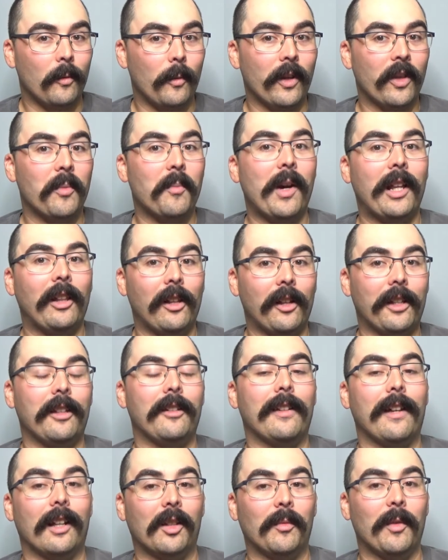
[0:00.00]
with my Lucky
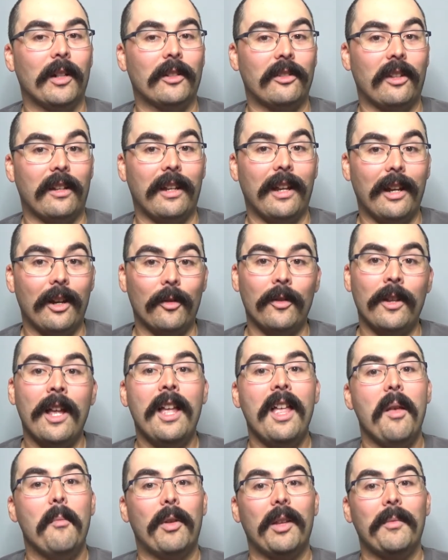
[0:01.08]
Tackle Box account,
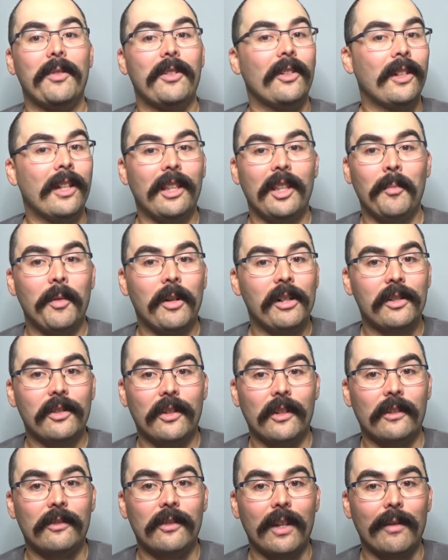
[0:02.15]
but I'm still getting the
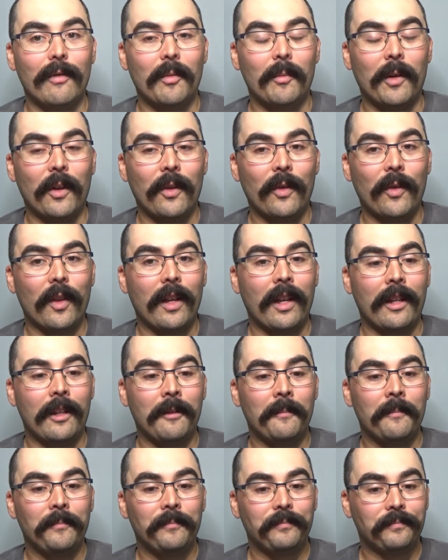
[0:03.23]
boxes every month,
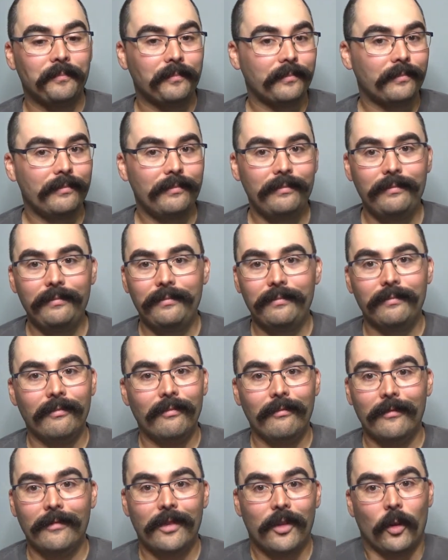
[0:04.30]
and
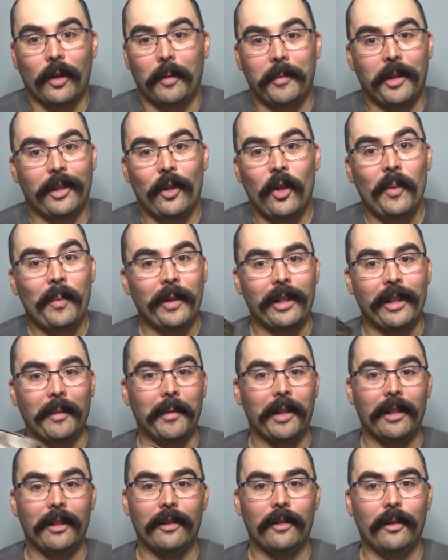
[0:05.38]
so I'm going
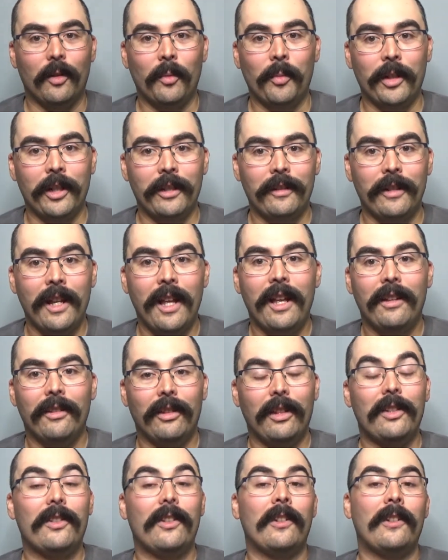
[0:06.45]
to open it.
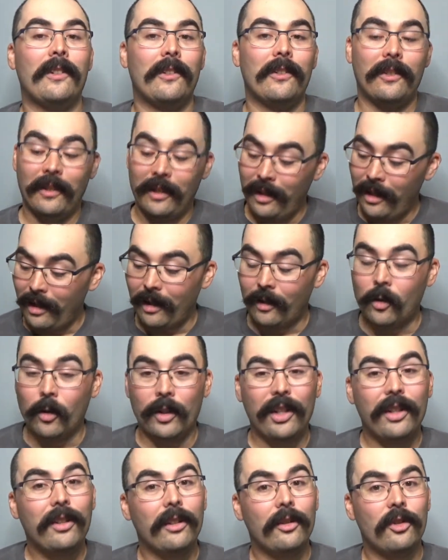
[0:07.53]
This is,
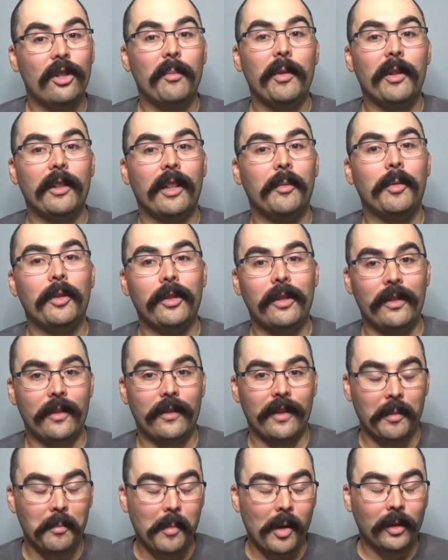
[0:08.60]
according to the shipping label, this
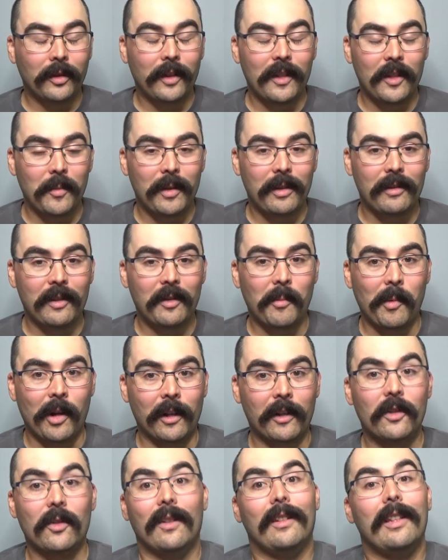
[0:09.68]
is a multi-species
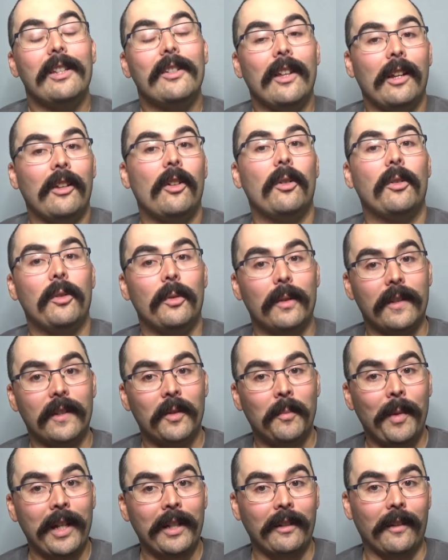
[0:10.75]
box. So at least I know to
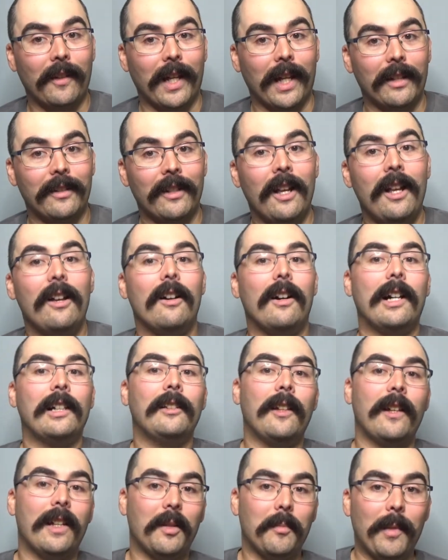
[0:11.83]
expect that.
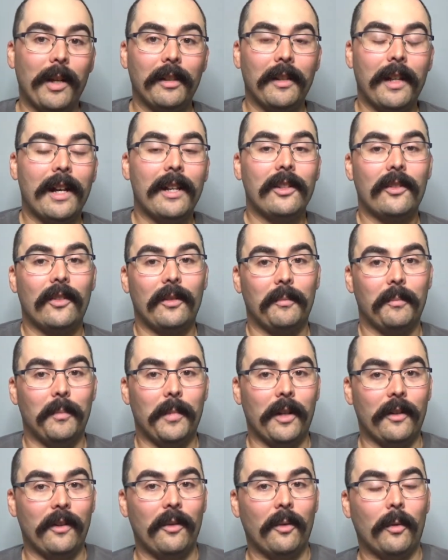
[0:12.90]
Unlike my last
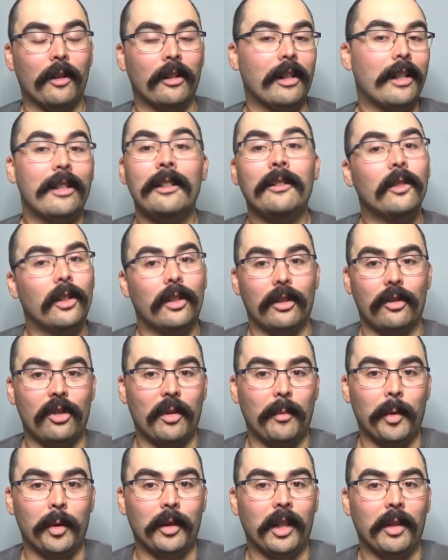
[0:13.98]
month where I didn't look at the
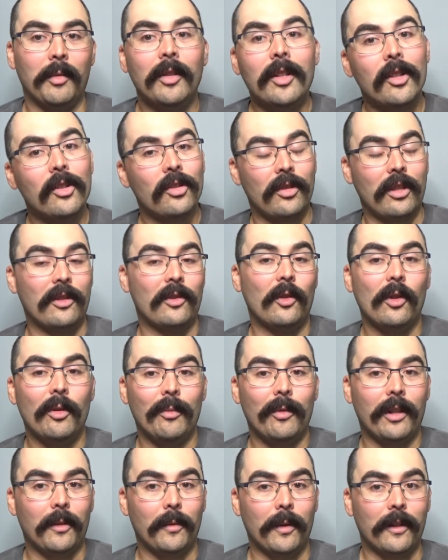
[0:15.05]
shipping label. I just
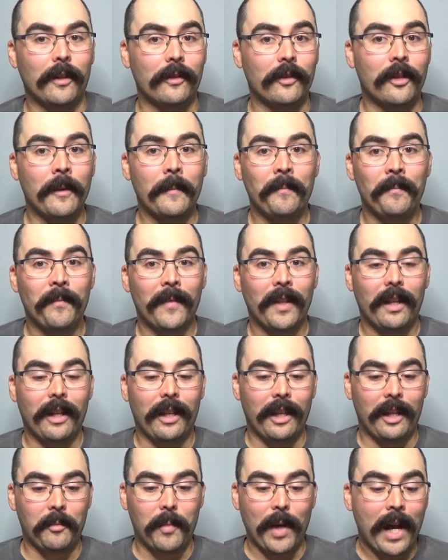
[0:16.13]
assumed it was
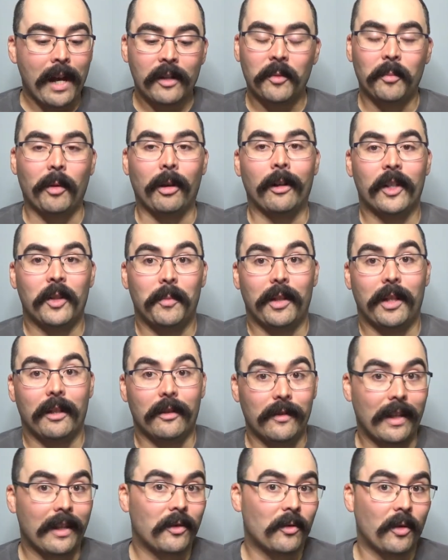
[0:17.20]
a bass box
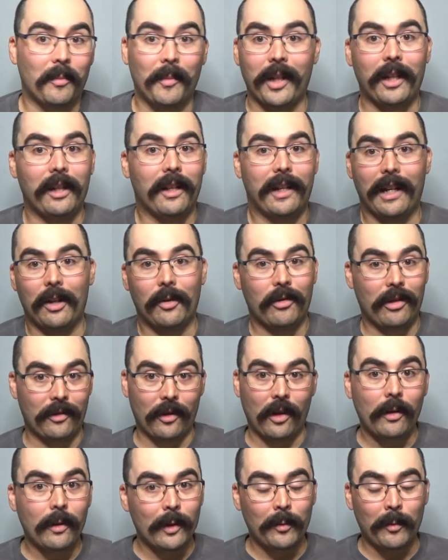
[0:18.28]
because that's what my account has
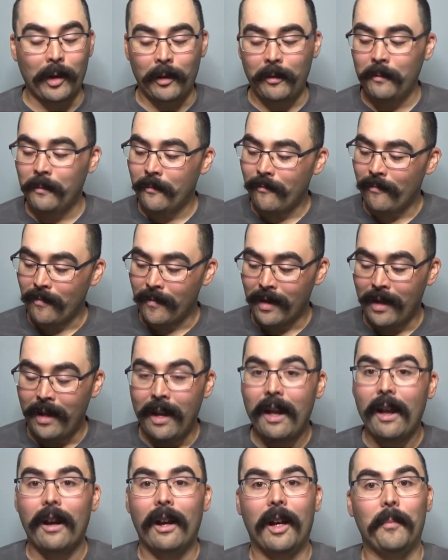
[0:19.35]
always been.
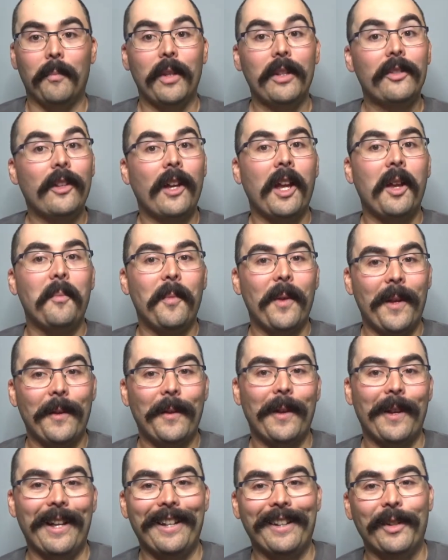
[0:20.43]
This time
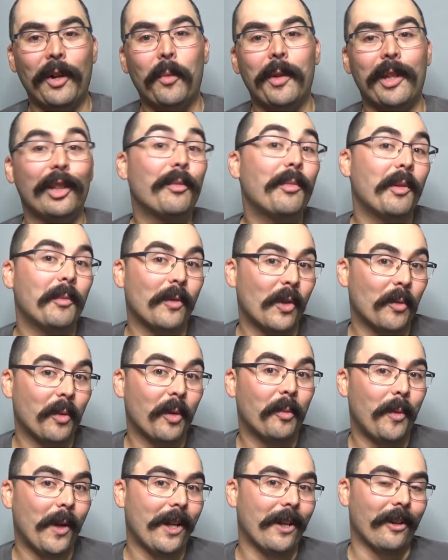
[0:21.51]
I'll be a little bit more
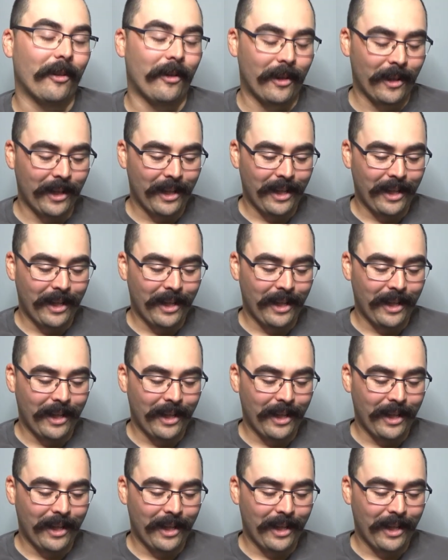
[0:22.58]
prepared.